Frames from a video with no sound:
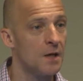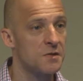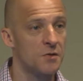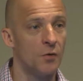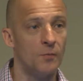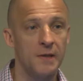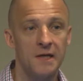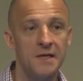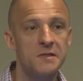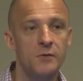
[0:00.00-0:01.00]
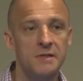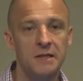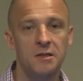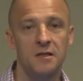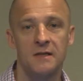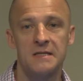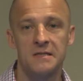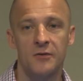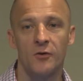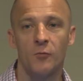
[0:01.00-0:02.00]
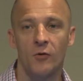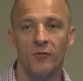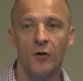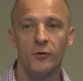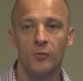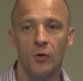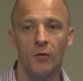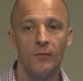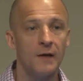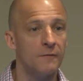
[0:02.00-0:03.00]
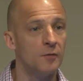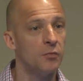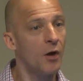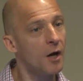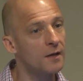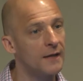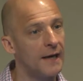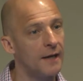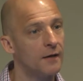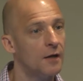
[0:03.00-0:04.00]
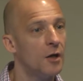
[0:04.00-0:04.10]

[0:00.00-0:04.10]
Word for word: So because they're addicted to this and they're more vulnerable, if you block that,